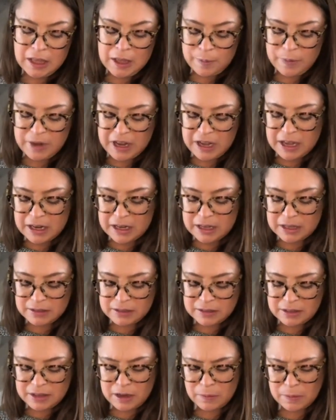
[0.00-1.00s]
But I get it.
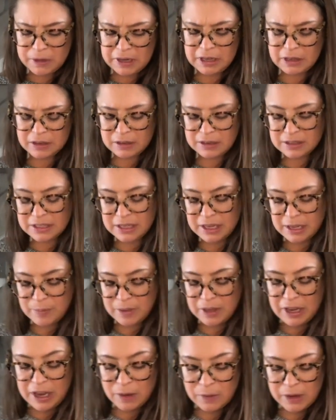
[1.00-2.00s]
They don't want to eat all the time
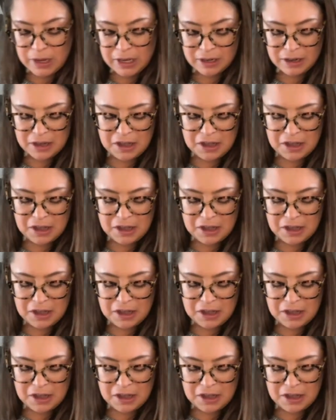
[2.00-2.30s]
and gain weight.